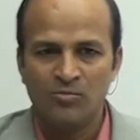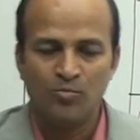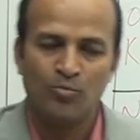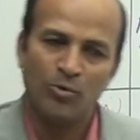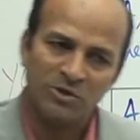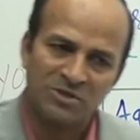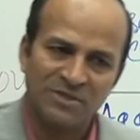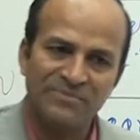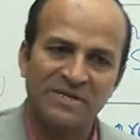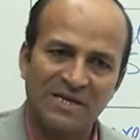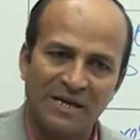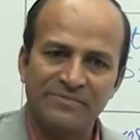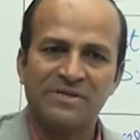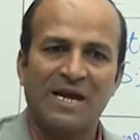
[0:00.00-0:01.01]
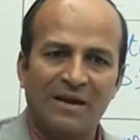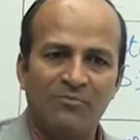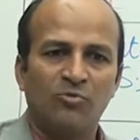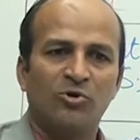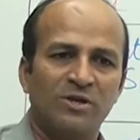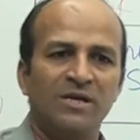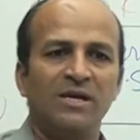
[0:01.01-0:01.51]
Most of the times I am
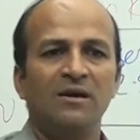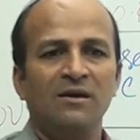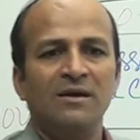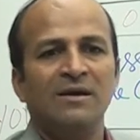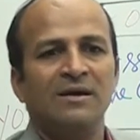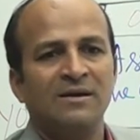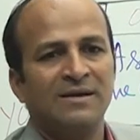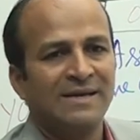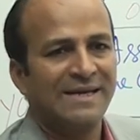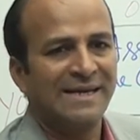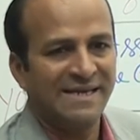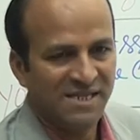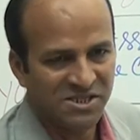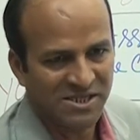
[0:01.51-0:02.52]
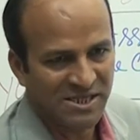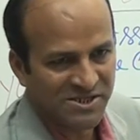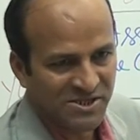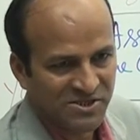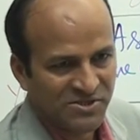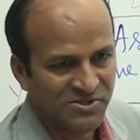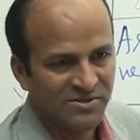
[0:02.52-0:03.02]
only getting
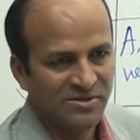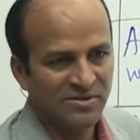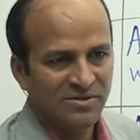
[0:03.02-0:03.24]
success.